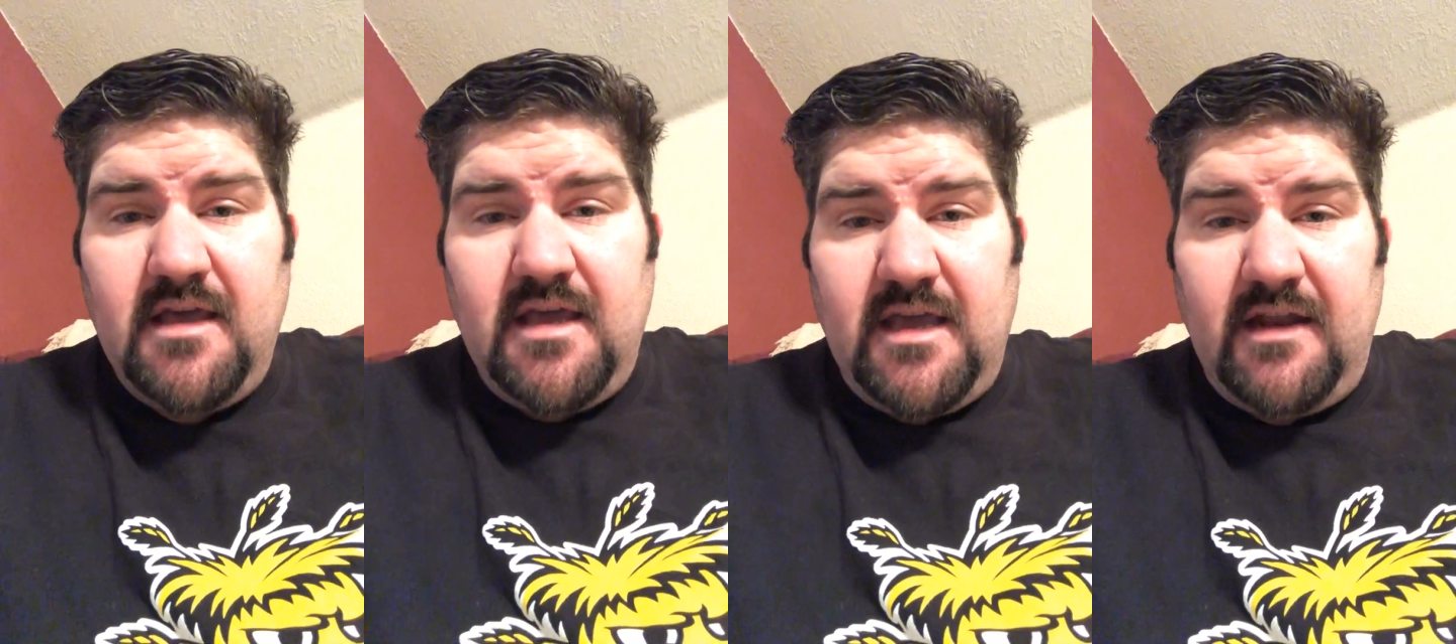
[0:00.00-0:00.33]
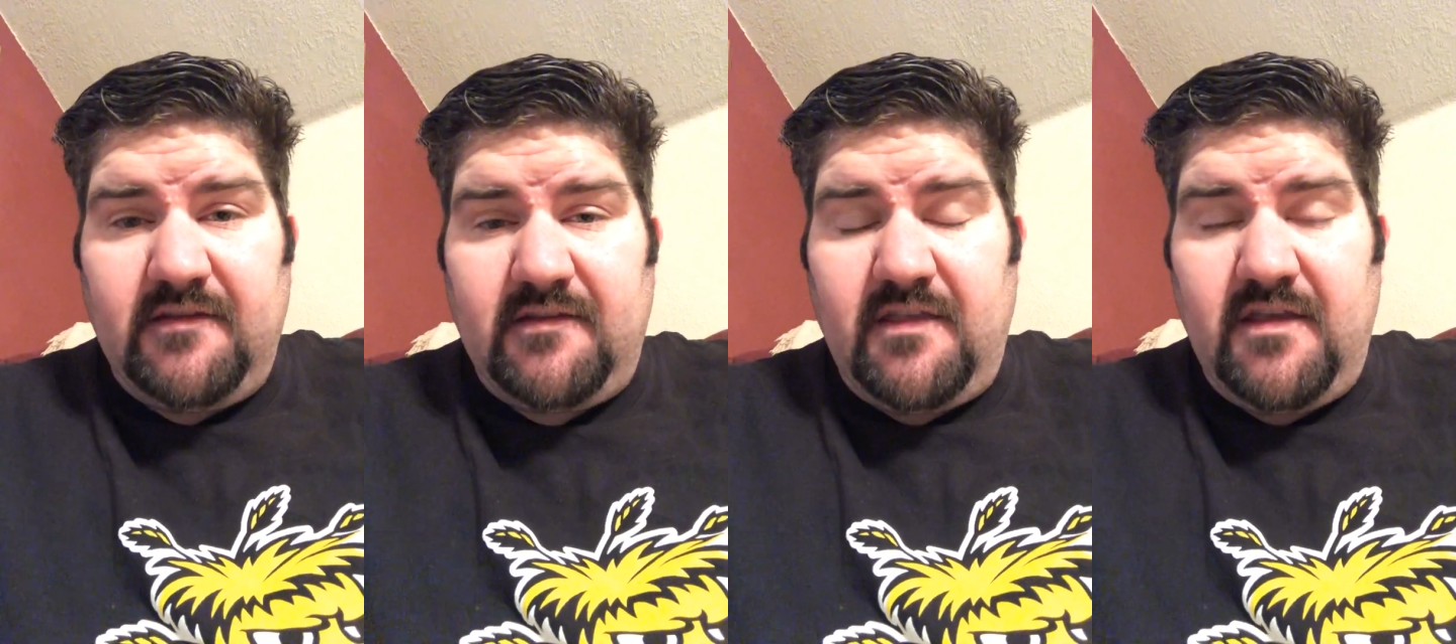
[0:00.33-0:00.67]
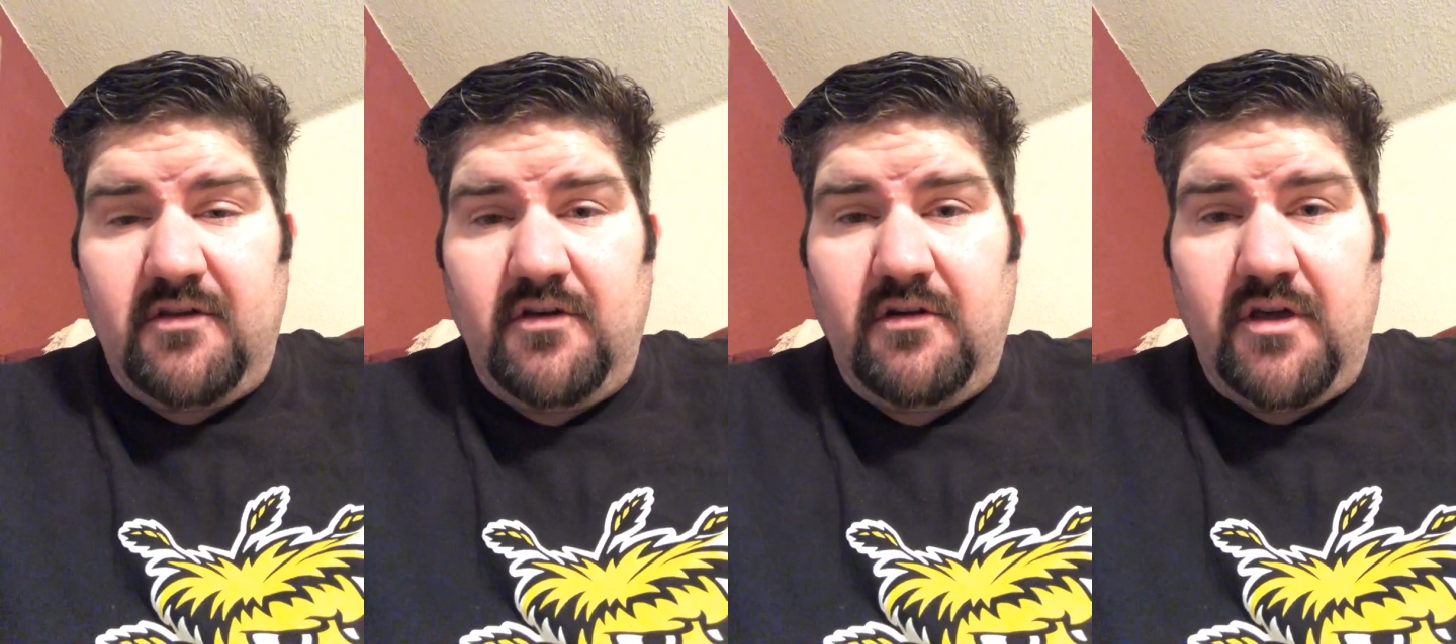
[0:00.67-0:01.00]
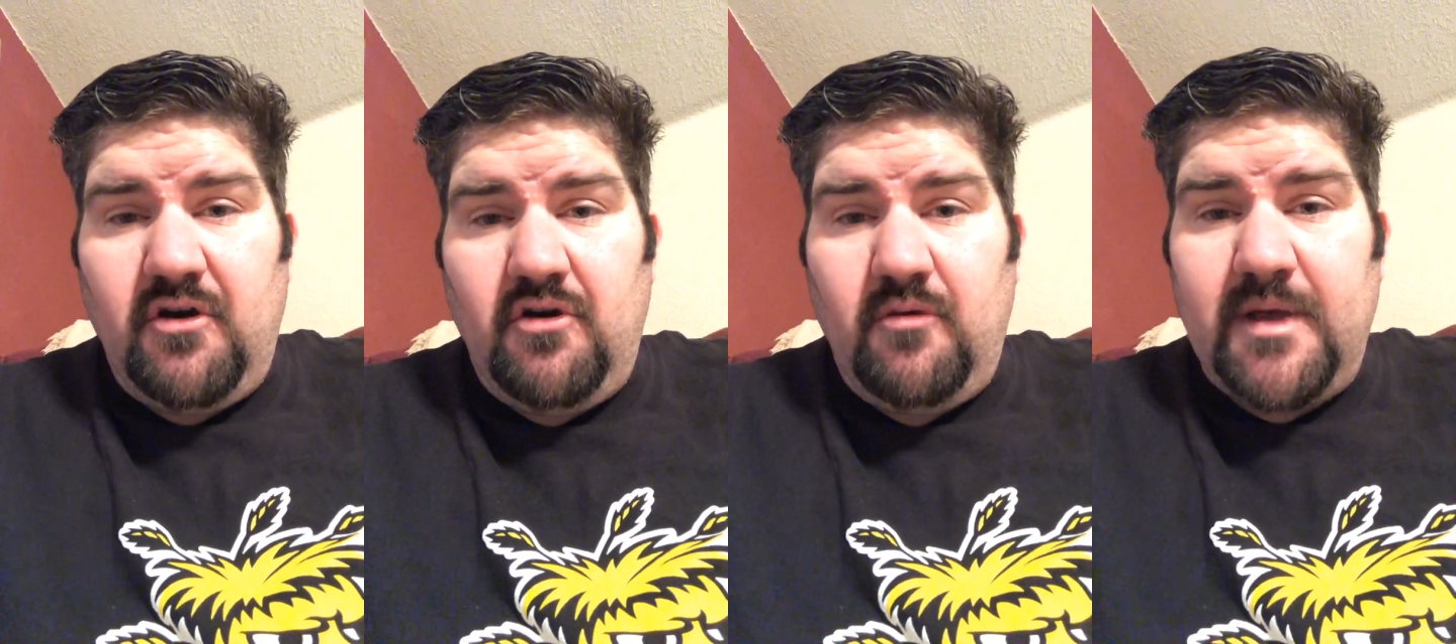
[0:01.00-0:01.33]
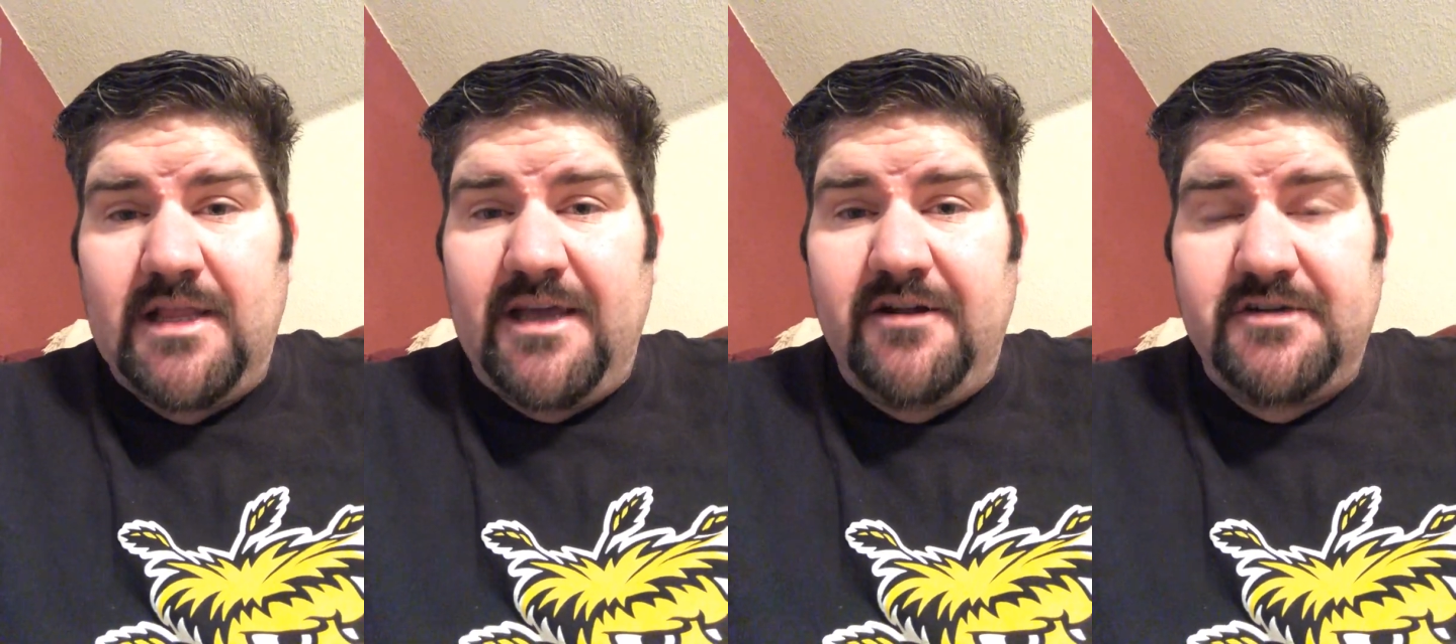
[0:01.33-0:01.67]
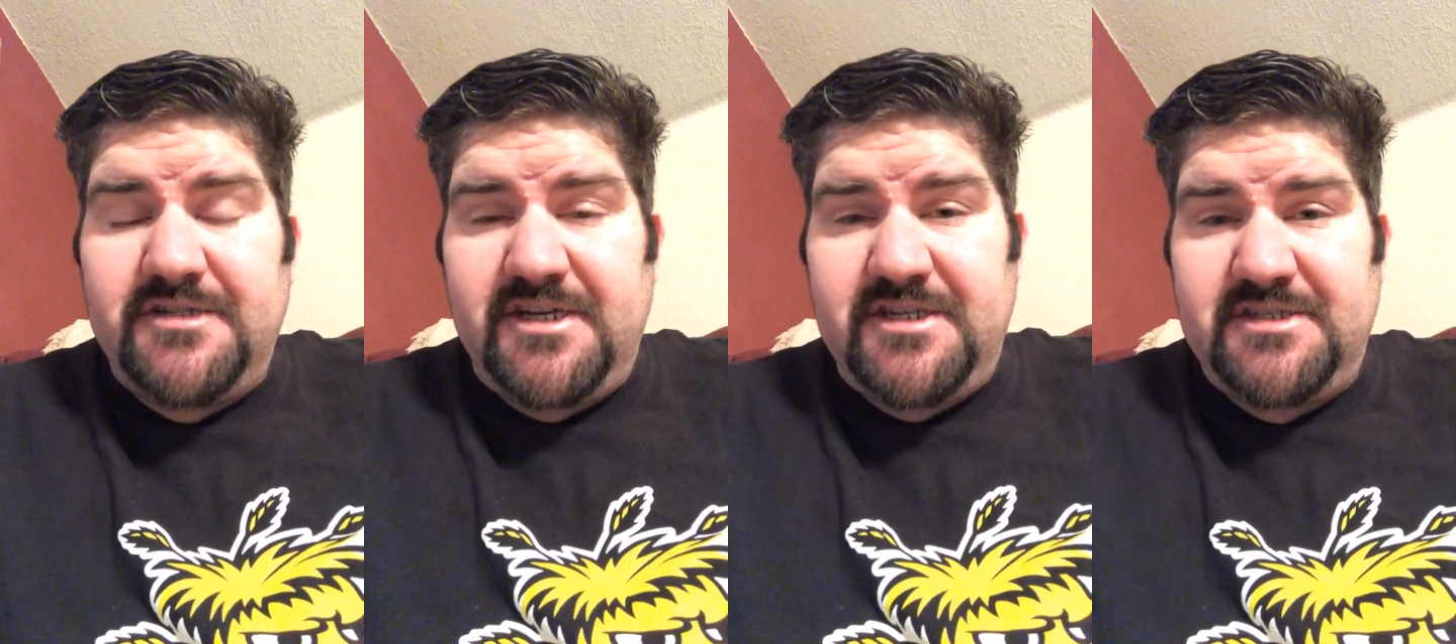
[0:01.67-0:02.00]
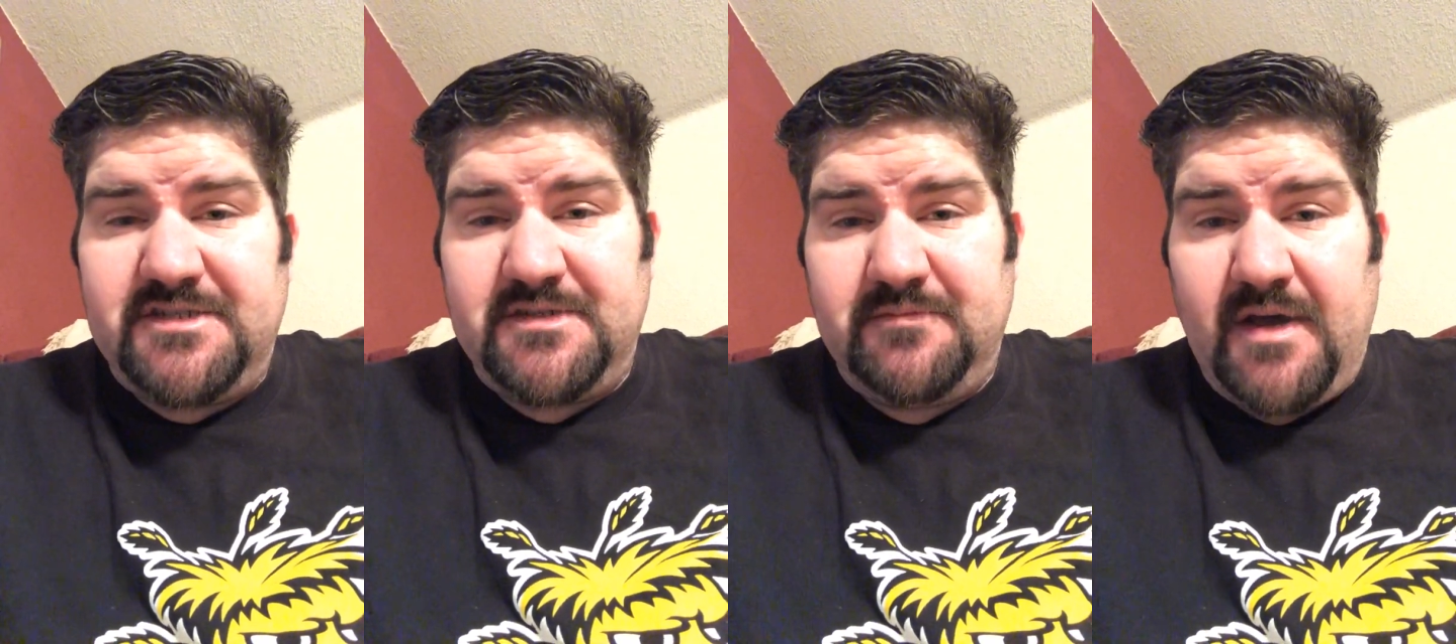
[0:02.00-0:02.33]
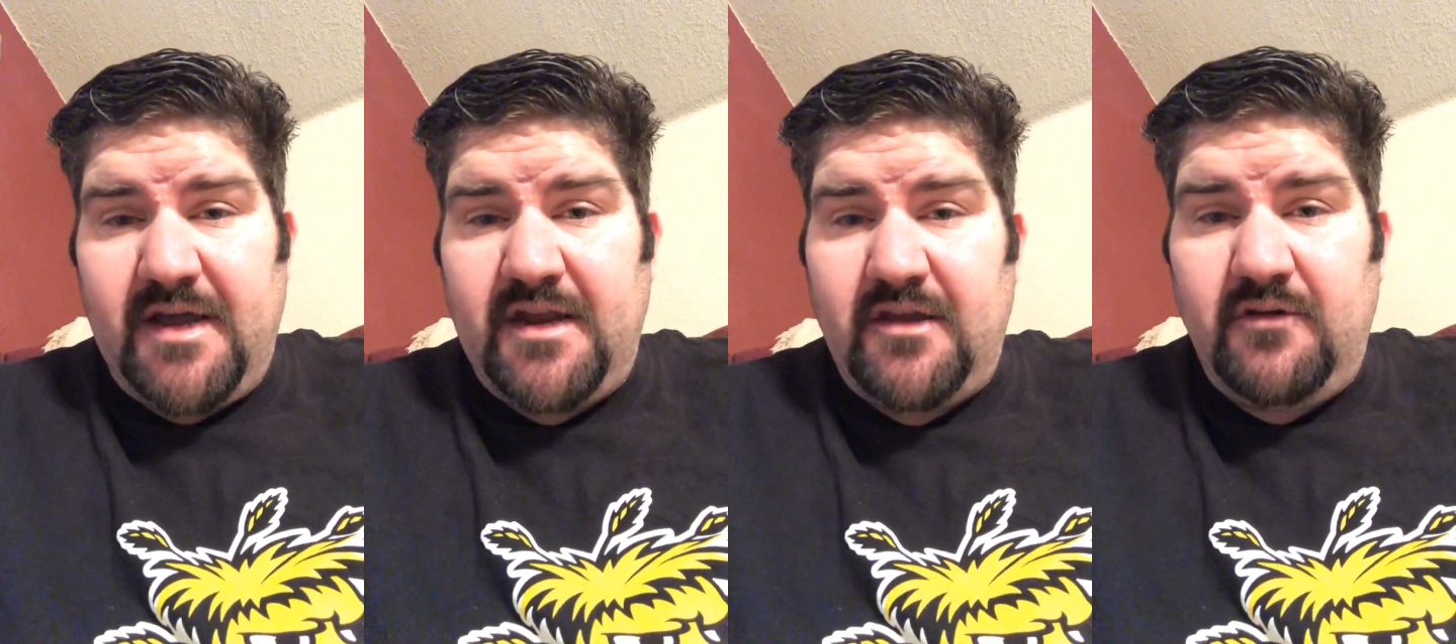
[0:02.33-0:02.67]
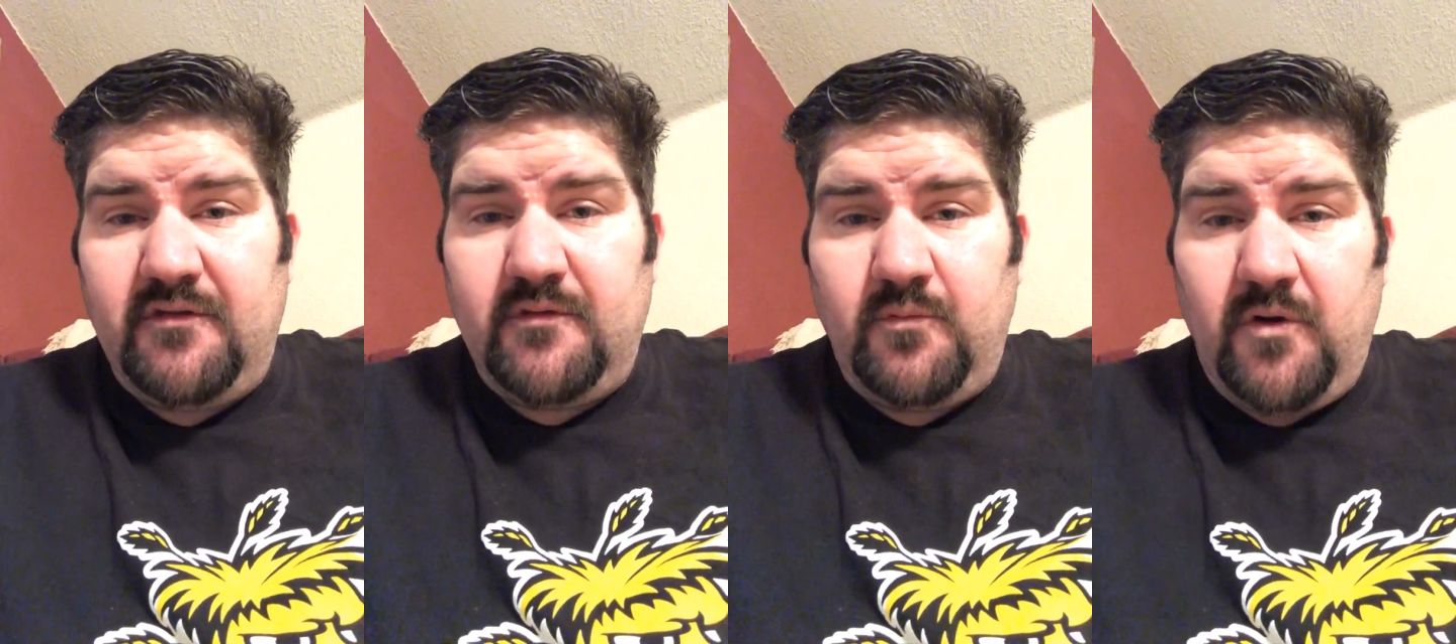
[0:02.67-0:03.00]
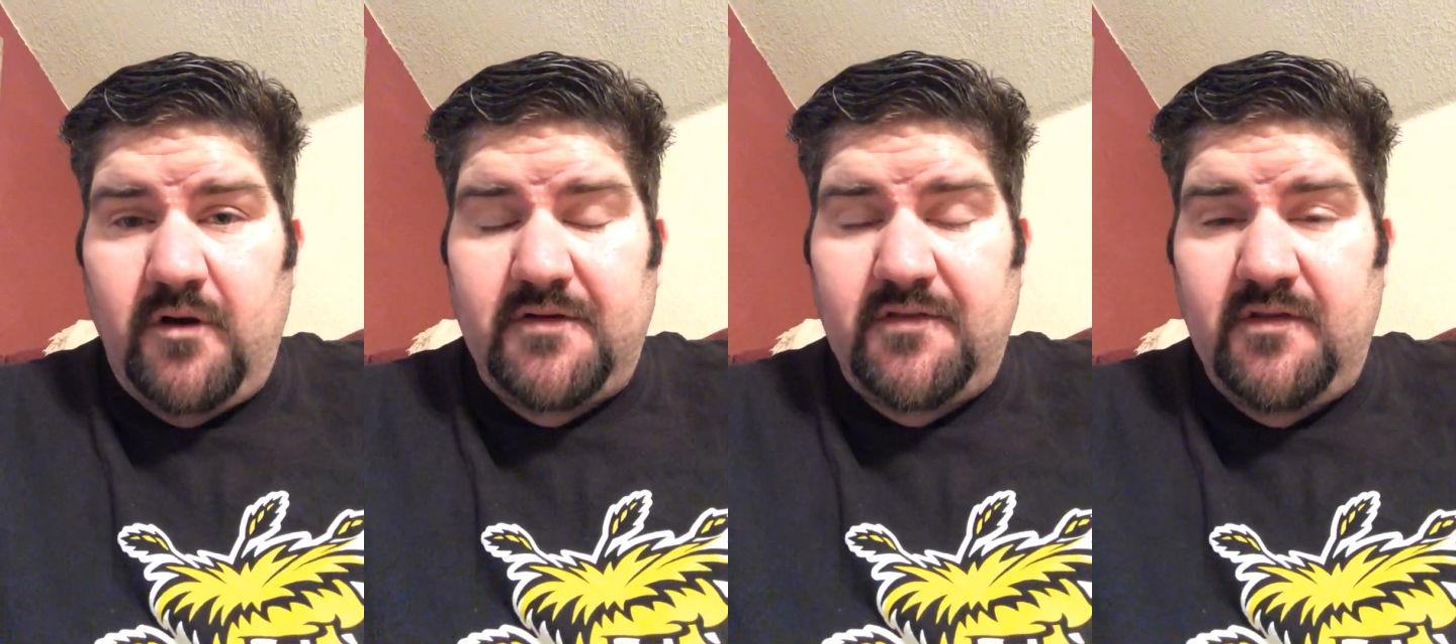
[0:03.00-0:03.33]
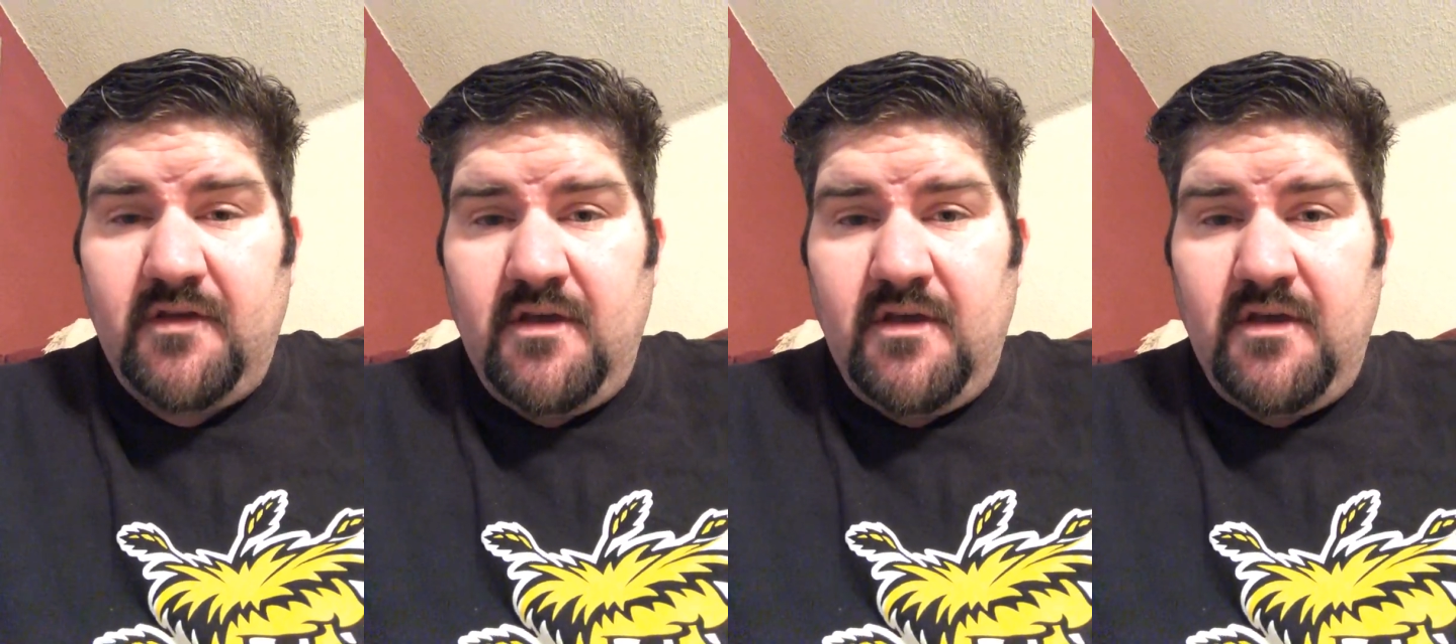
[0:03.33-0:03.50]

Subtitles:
he doesn't think he'll go, but later changes his mind and goes and works.